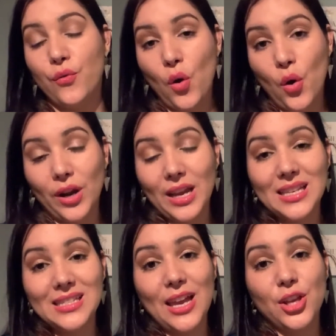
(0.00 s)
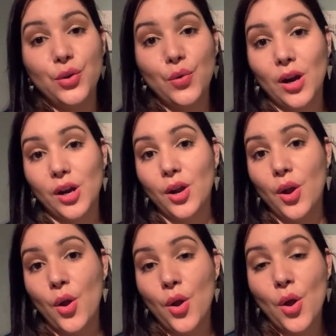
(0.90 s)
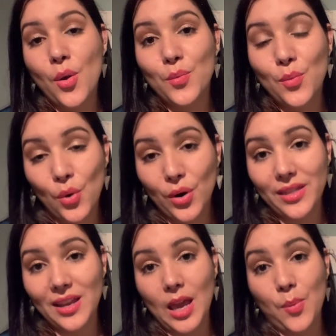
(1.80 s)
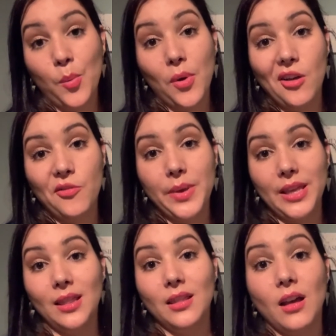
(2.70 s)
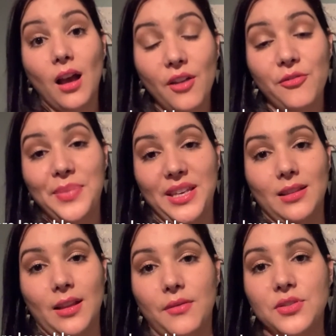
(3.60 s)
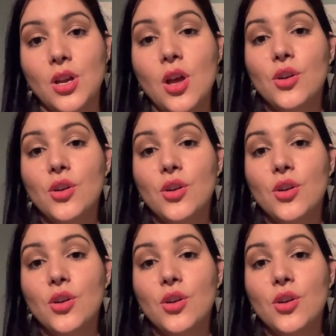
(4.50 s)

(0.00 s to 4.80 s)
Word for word: four is that you are more than capable of being of being loved.